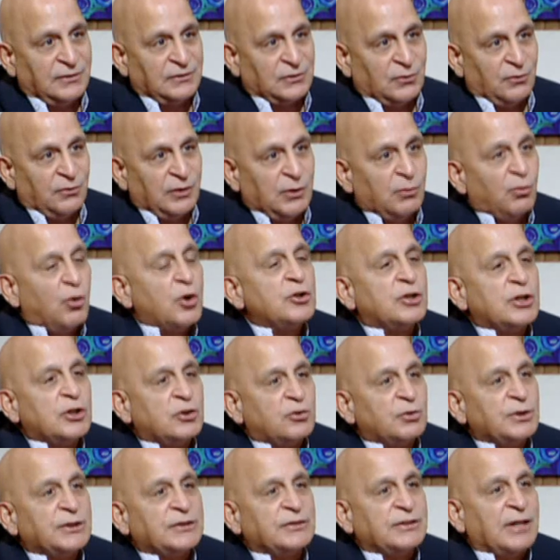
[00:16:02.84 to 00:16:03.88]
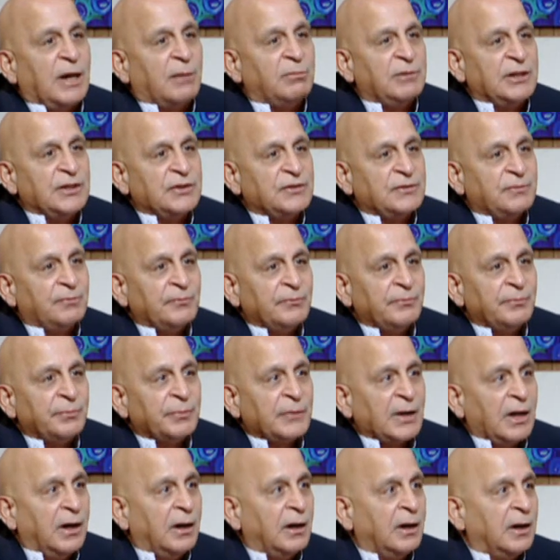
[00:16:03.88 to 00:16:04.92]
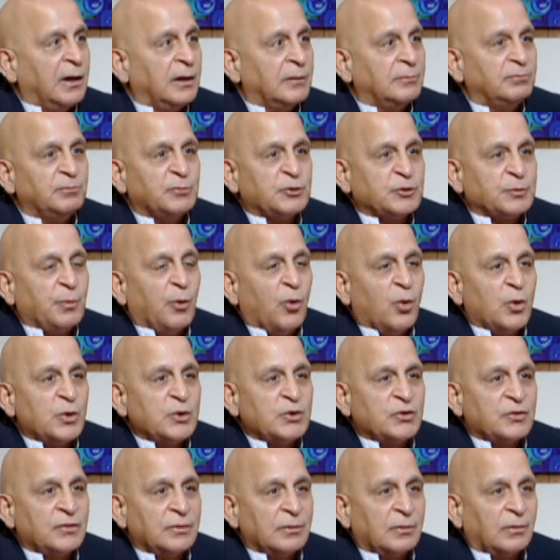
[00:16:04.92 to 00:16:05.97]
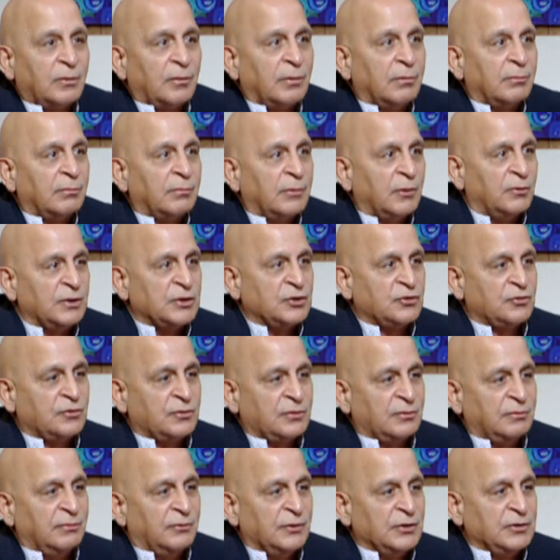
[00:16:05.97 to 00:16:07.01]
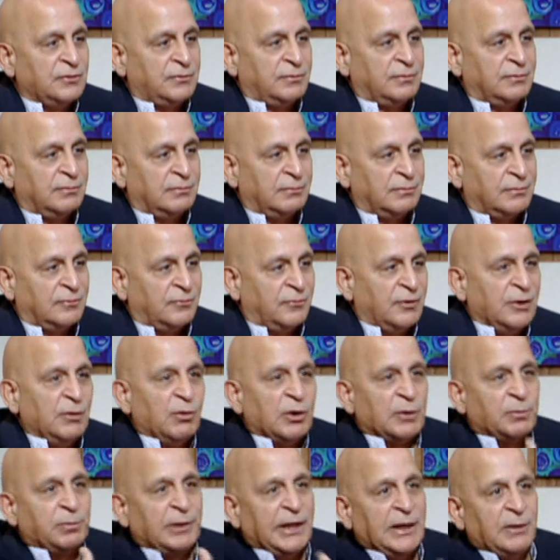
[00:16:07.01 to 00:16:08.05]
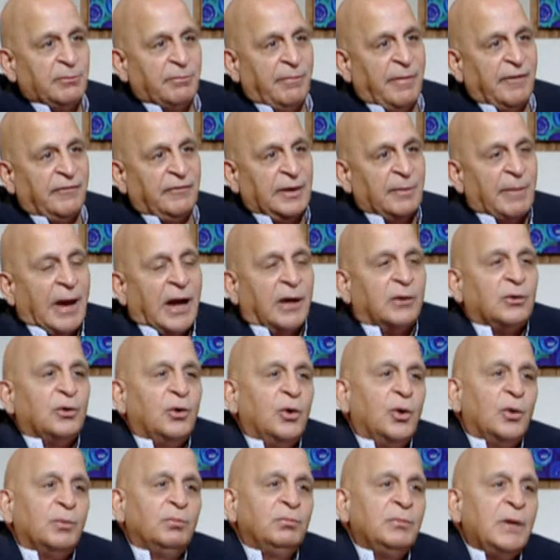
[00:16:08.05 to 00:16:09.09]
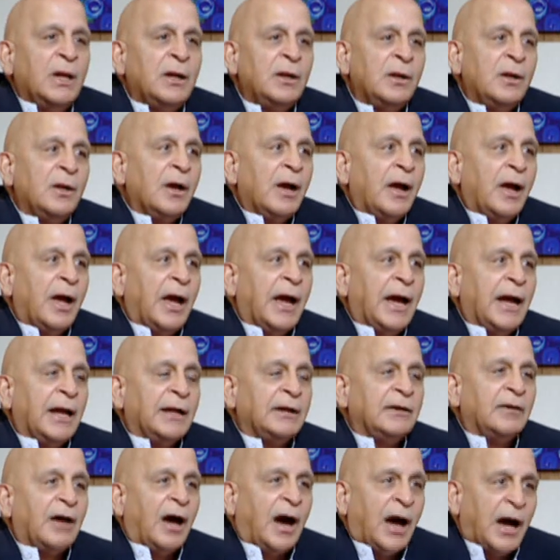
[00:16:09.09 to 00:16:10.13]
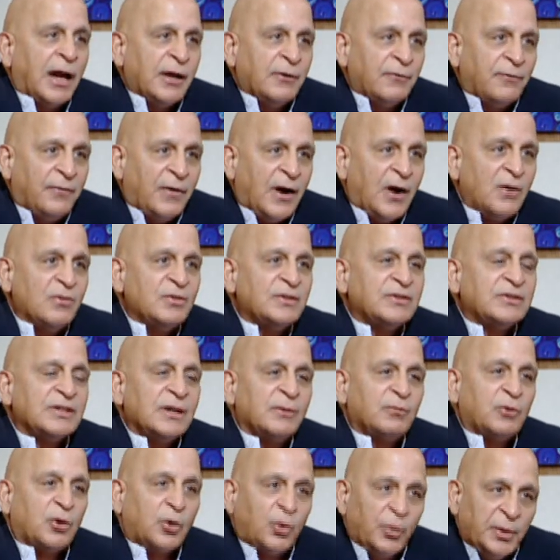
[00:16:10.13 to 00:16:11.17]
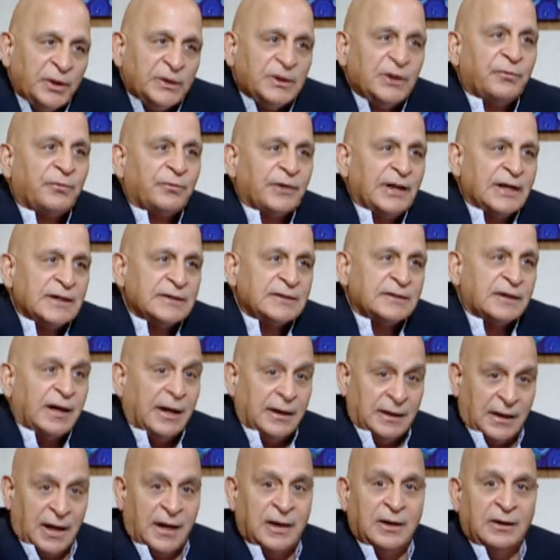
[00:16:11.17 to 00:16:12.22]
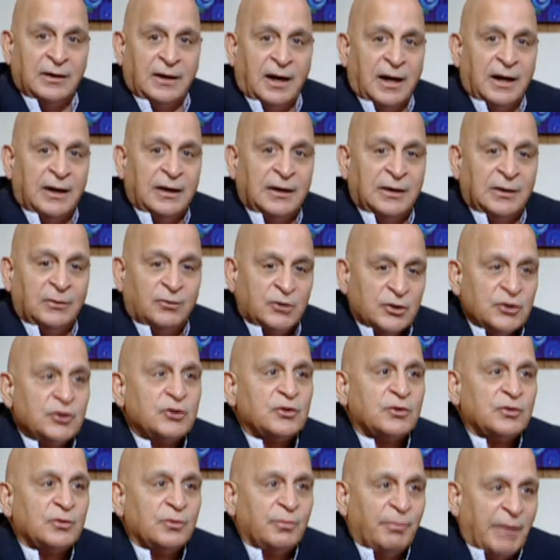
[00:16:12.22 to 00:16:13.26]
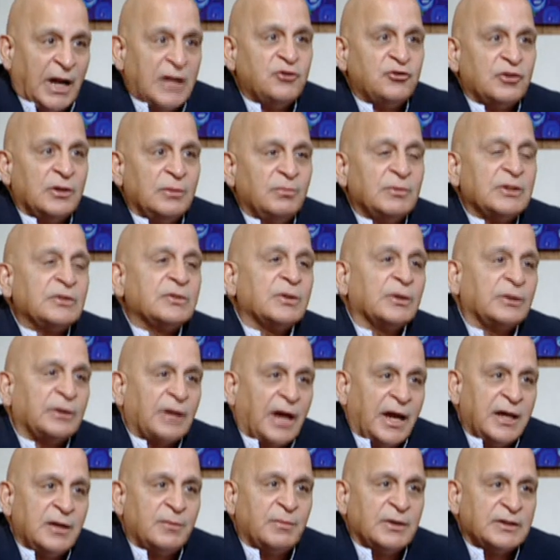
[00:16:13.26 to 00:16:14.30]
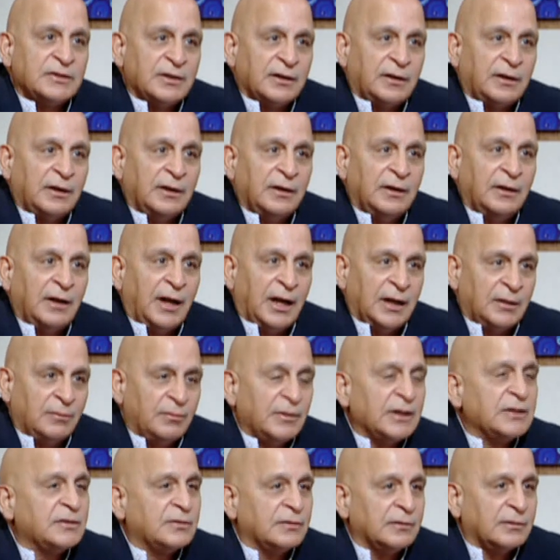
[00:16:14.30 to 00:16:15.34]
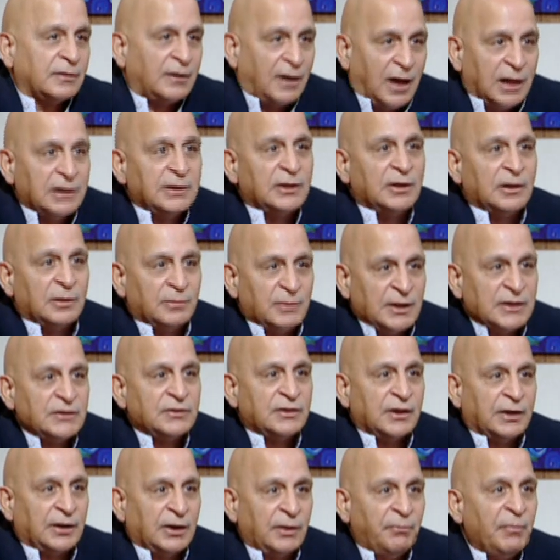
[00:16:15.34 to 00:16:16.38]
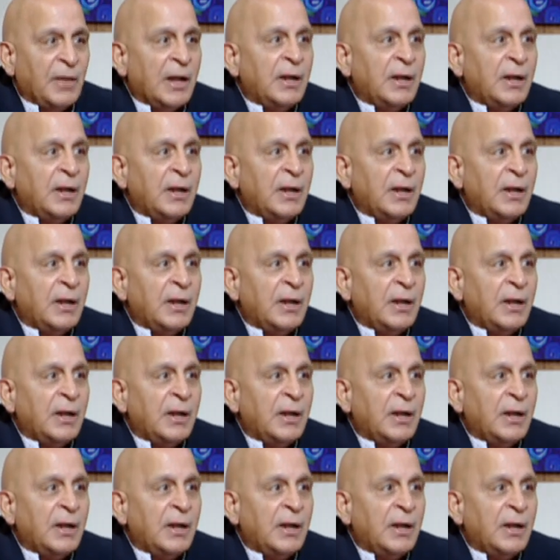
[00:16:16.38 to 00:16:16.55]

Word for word: so we wanted to establish uh, sports which which we were playing way back home. And I found some Kuwaiti friends, and I, I wish to mention Mr. Tahir Bastaki and Mr. Khalid Al Bastaki.